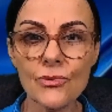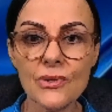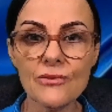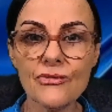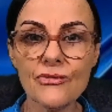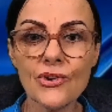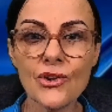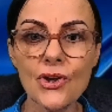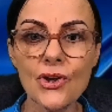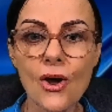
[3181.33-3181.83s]

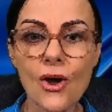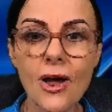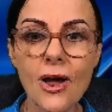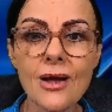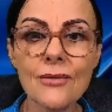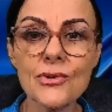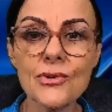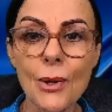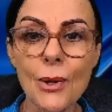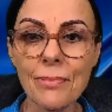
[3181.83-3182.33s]
We've
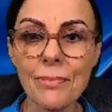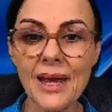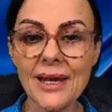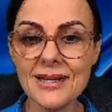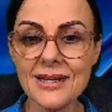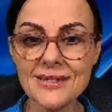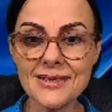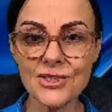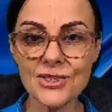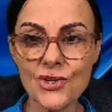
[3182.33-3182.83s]
got
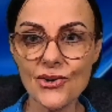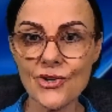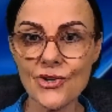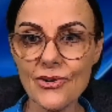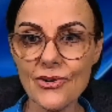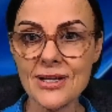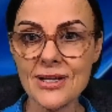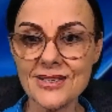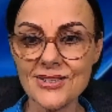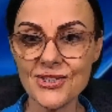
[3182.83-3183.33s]
Peggy
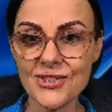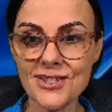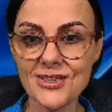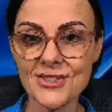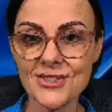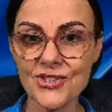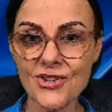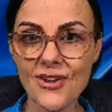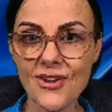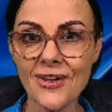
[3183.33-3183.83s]
Scory's
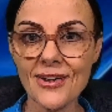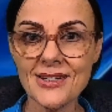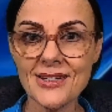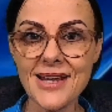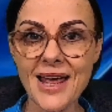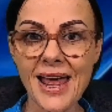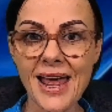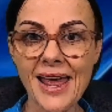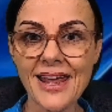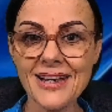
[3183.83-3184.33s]
just joined.
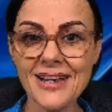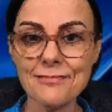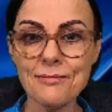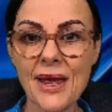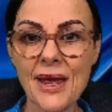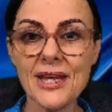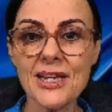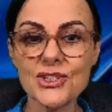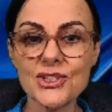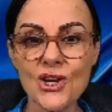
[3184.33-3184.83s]
Hey,
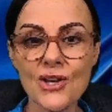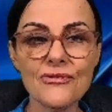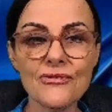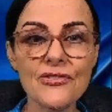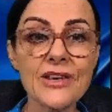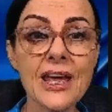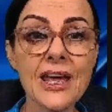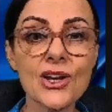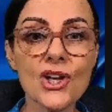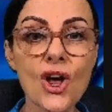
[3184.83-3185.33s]
Peggy, don't
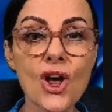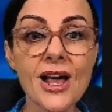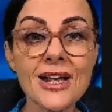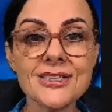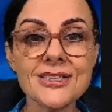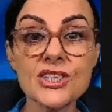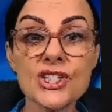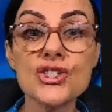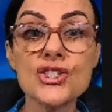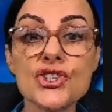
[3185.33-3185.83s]
forget,
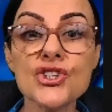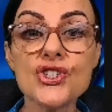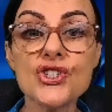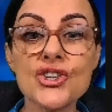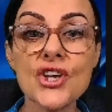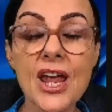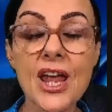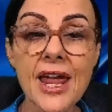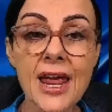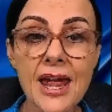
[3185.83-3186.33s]
guys, to
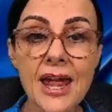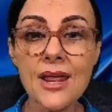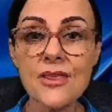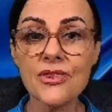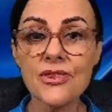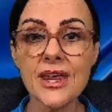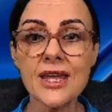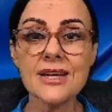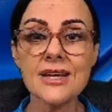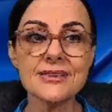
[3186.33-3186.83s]
share
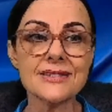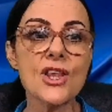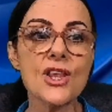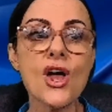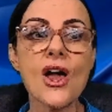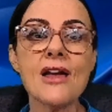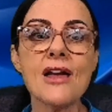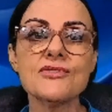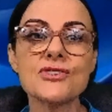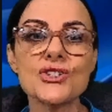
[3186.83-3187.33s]
these
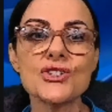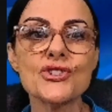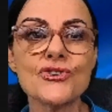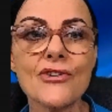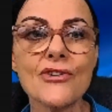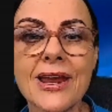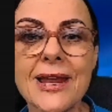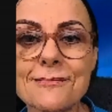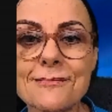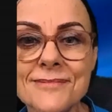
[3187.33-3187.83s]
live
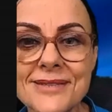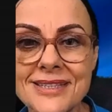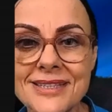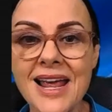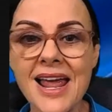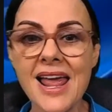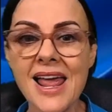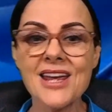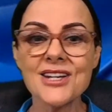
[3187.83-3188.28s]
streams.